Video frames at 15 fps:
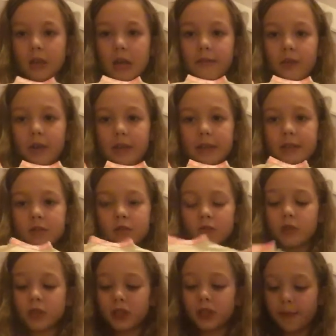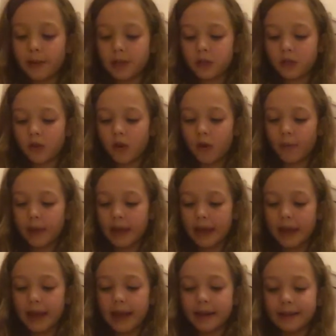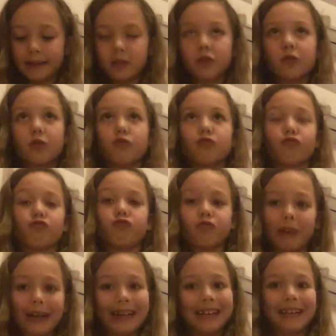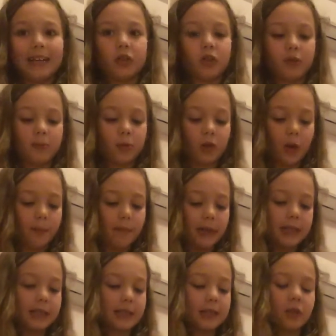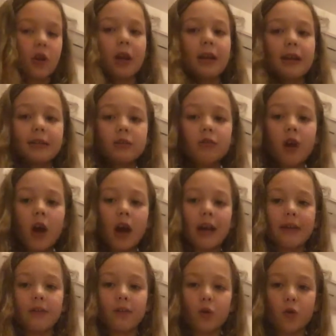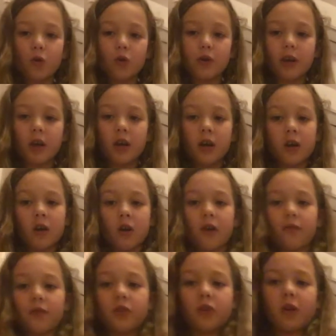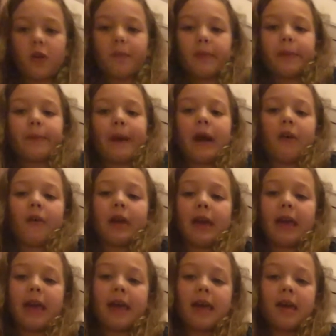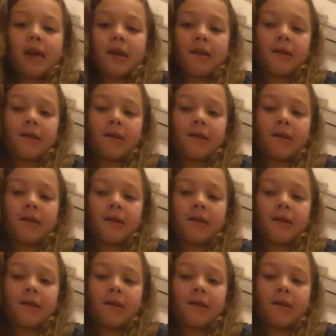I've got a little summer's top here, and this is a really adorable top because it's got a little heart in the corner of the top about here,